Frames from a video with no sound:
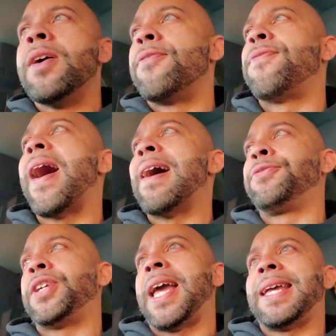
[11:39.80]
5
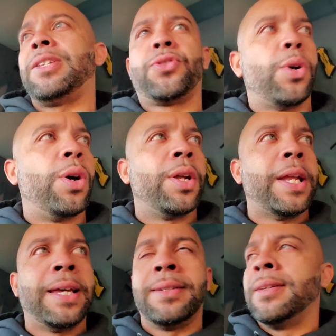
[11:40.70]
chains on
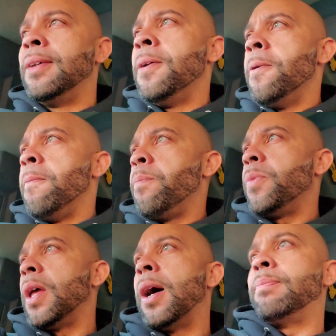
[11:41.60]
and
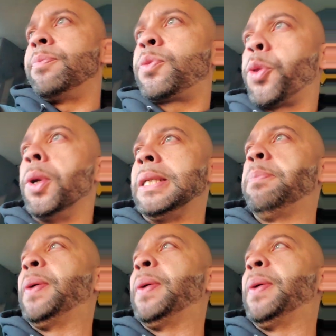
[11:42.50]
3